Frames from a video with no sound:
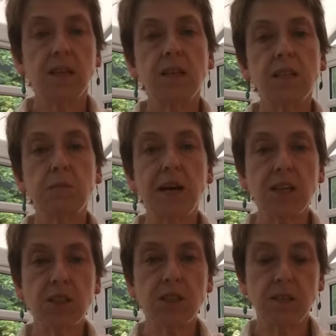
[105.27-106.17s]
He is
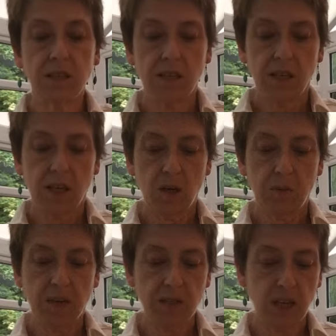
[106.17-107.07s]
passionate
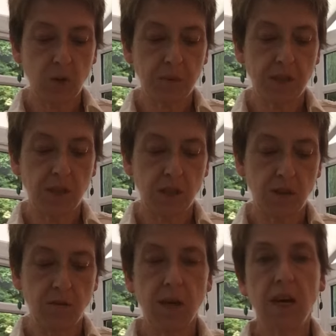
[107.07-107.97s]
about helping
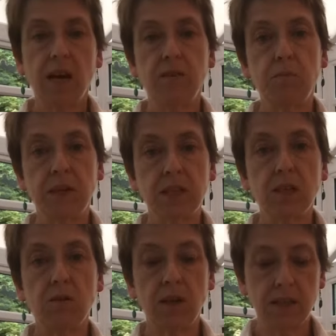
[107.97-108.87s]
you have a
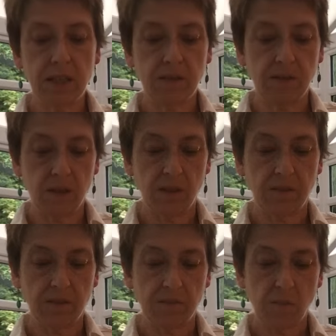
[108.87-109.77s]
better quality of
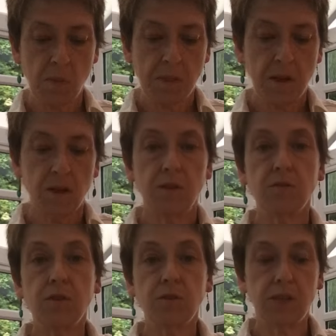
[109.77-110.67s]
life
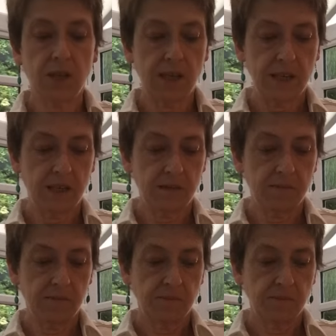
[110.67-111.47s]
through your diet.